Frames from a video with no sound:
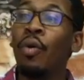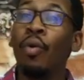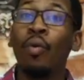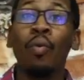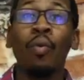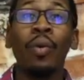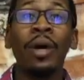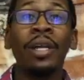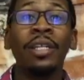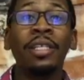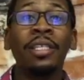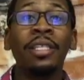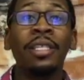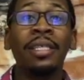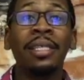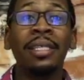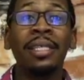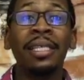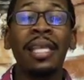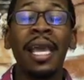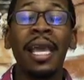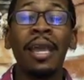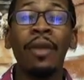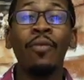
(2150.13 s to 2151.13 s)
what to
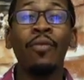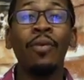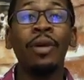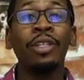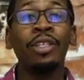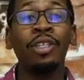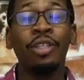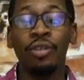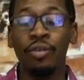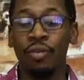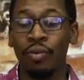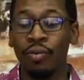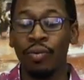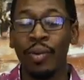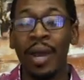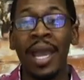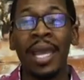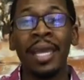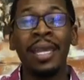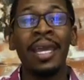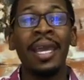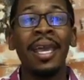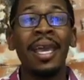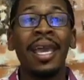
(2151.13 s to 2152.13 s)
say, what to
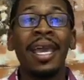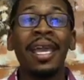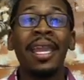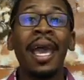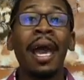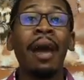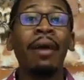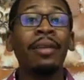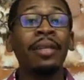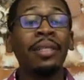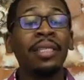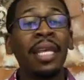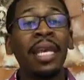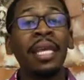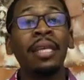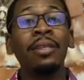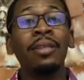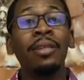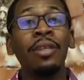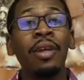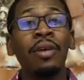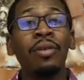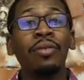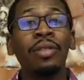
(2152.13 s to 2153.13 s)
write, and how to take
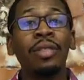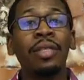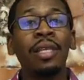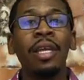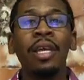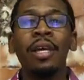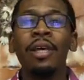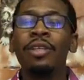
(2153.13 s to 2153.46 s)
notes,